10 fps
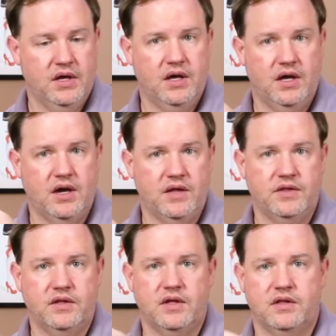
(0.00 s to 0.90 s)
And I
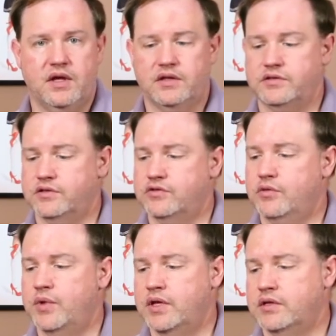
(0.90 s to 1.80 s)
think that that's a
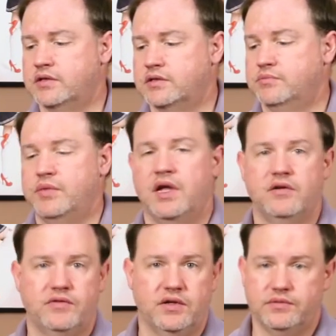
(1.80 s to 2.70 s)
tremendous
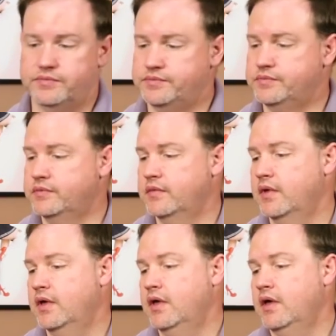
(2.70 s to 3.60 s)
benefit.
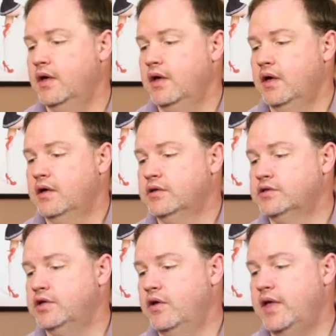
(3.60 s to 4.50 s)

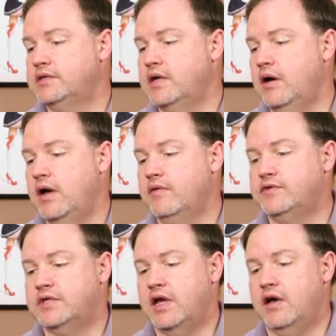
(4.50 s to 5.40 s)
So that's how I've
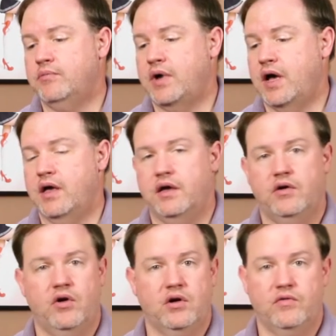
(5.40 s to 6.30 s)
set up my
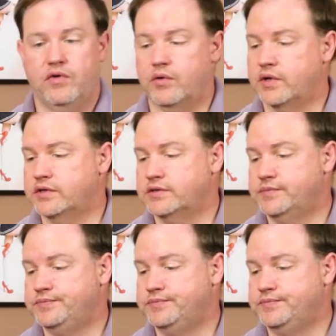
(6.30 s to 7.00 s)
autofocus.